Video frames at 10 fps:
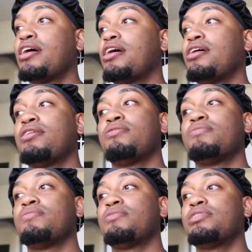
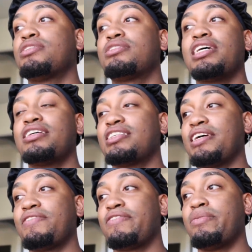Um, just stay
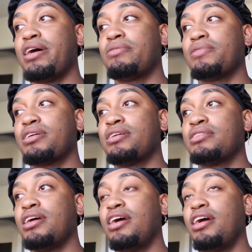safe, everybody,
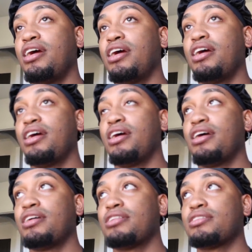because
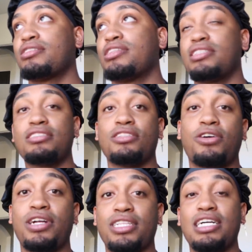this is a
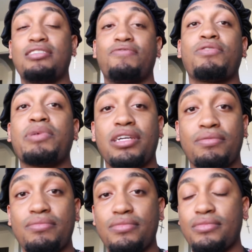learning lesson for me.